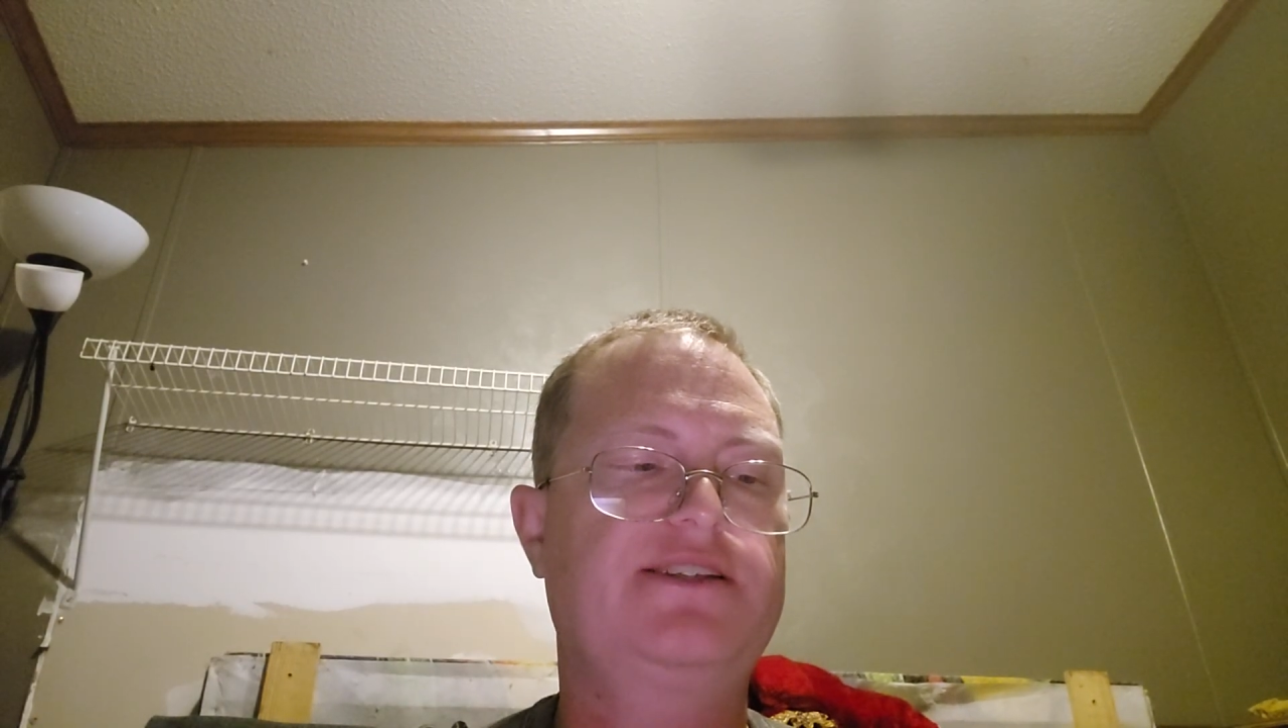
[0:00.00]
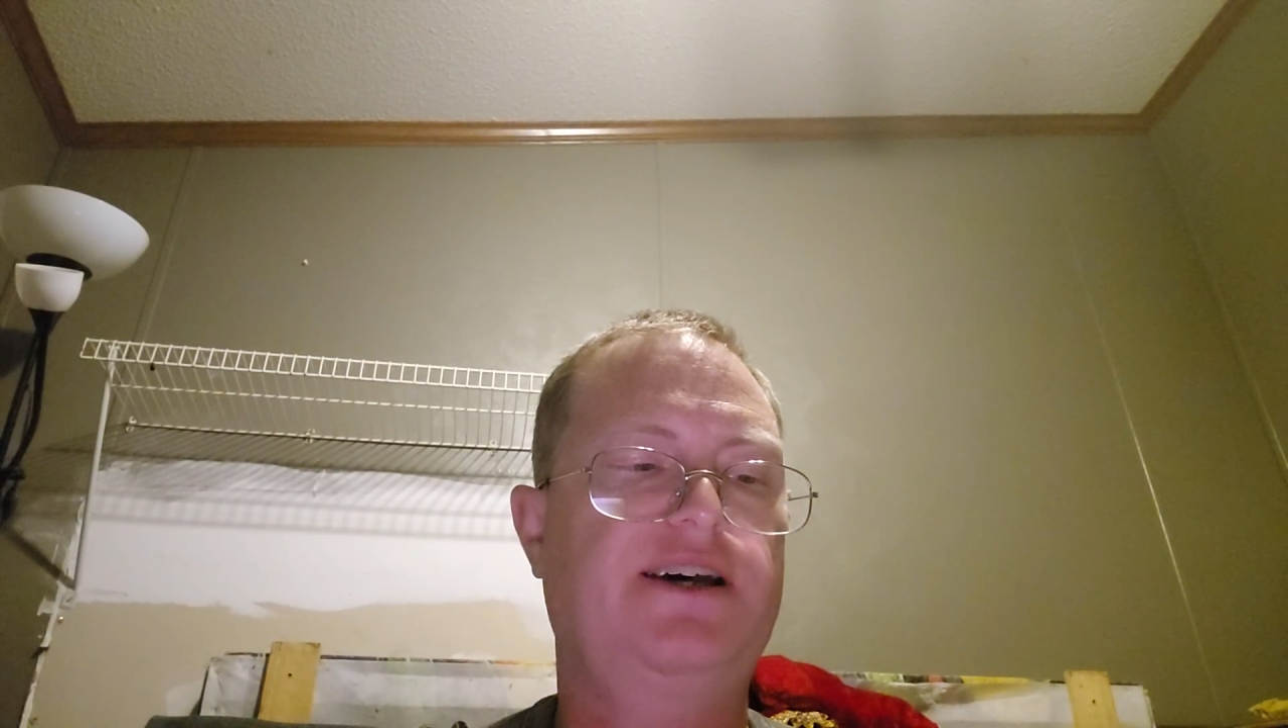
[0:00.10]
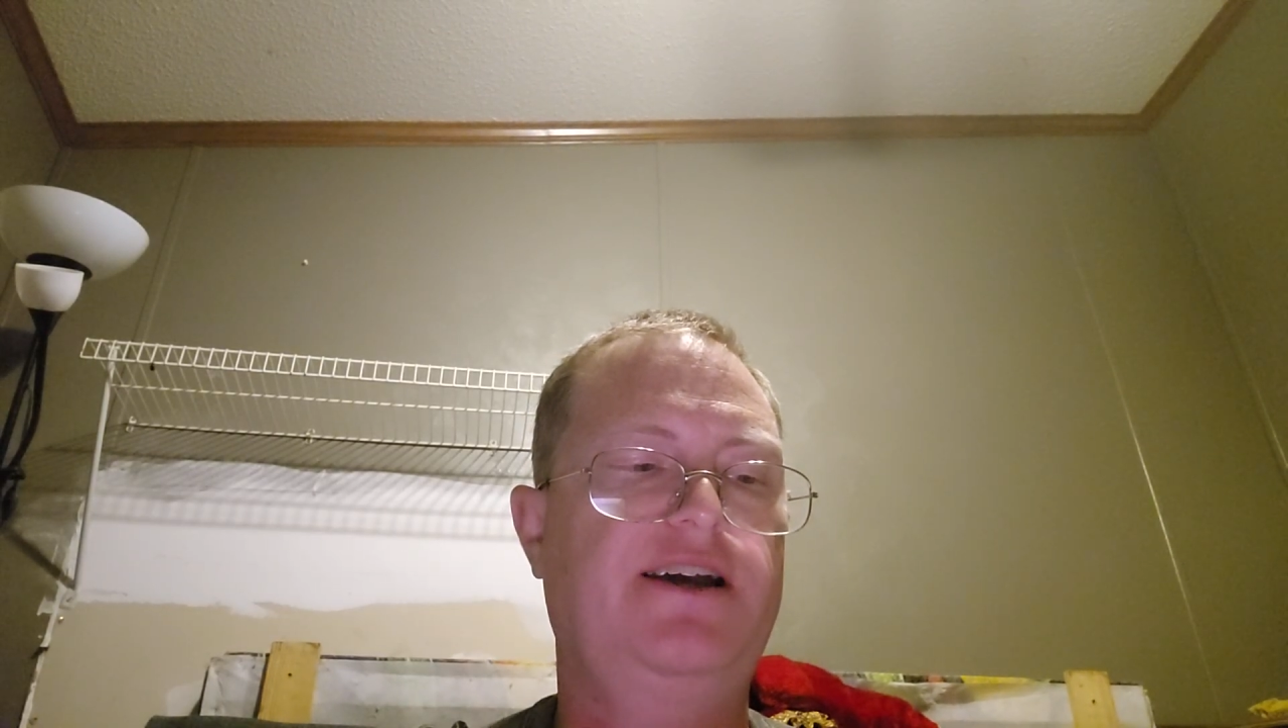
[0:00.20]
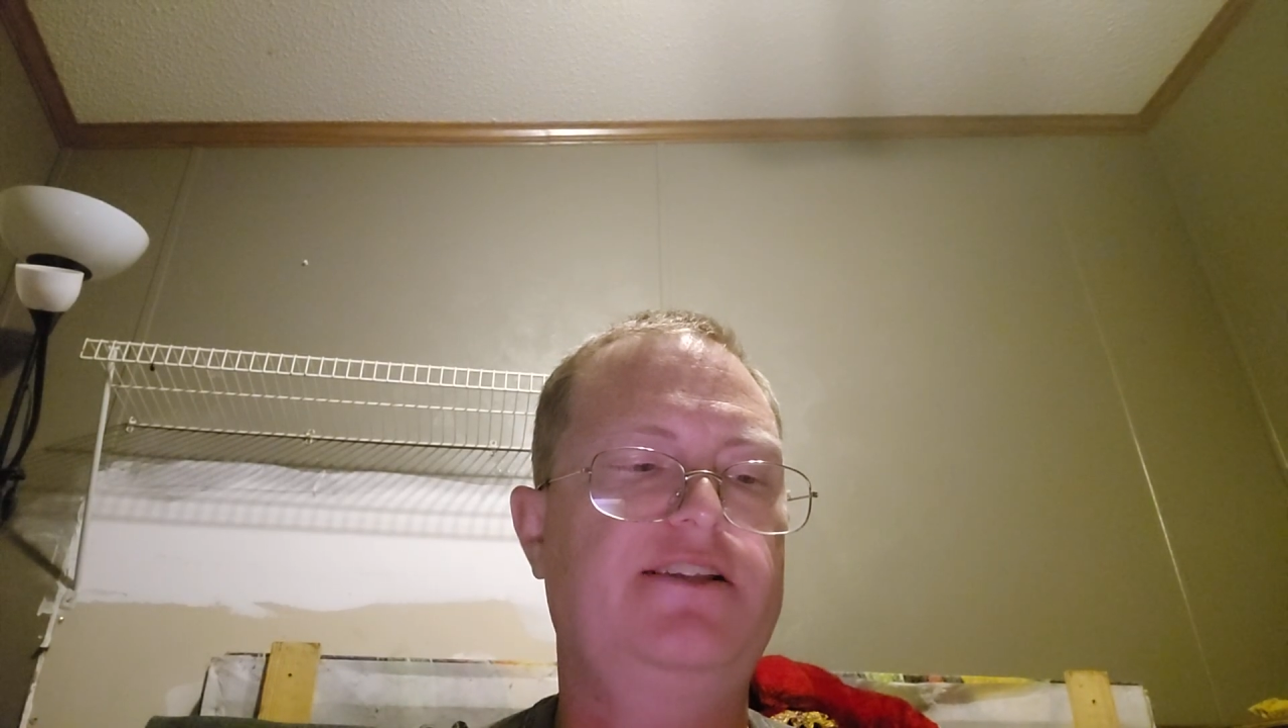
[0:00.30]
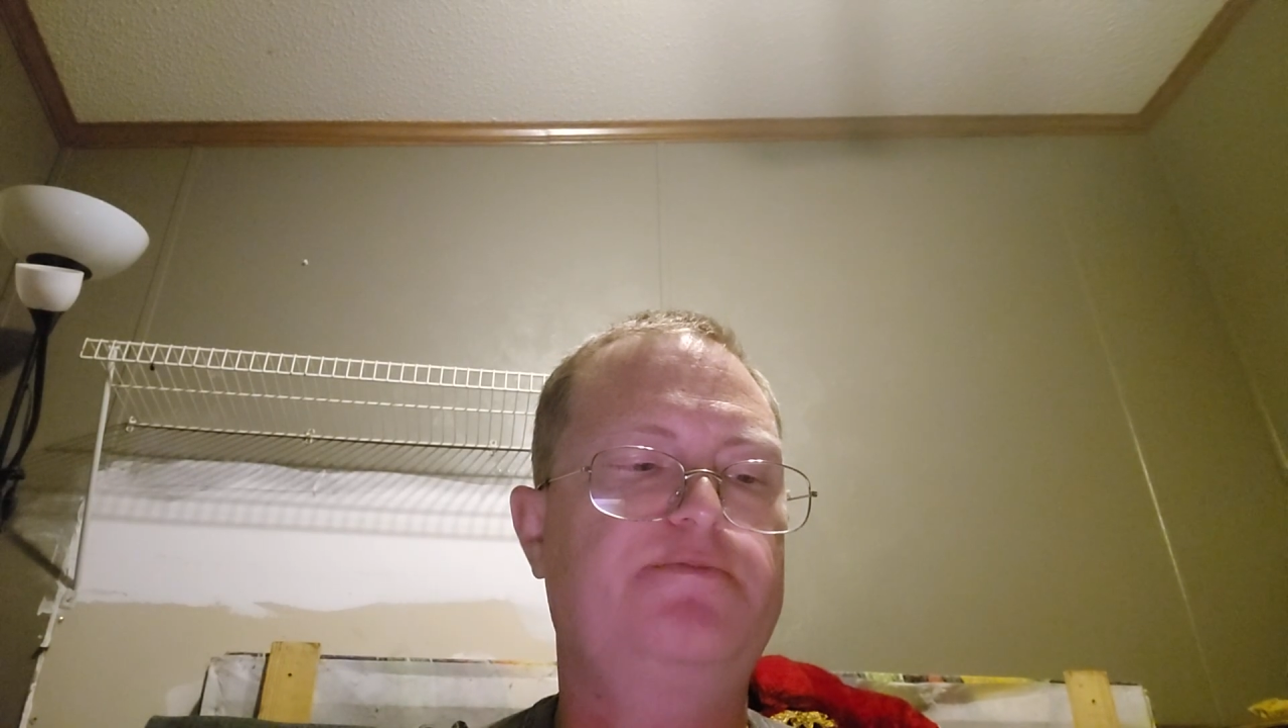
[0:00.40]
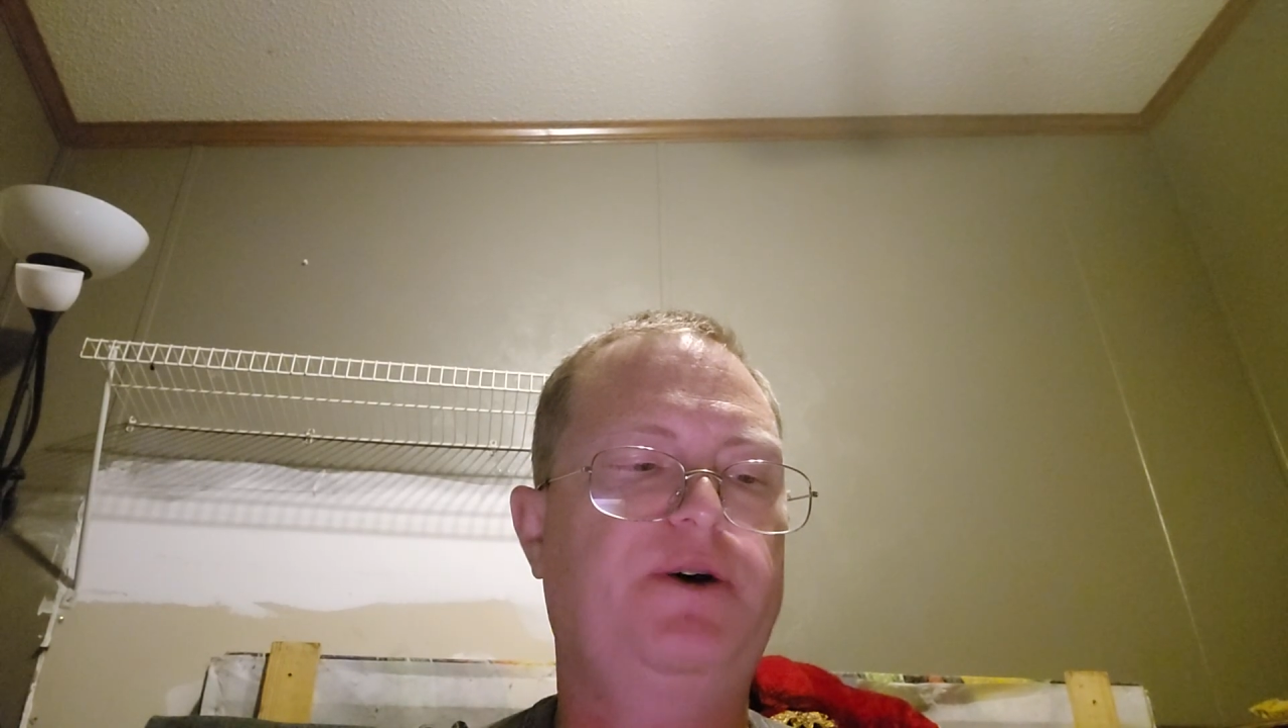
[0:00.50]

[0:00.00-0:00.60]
science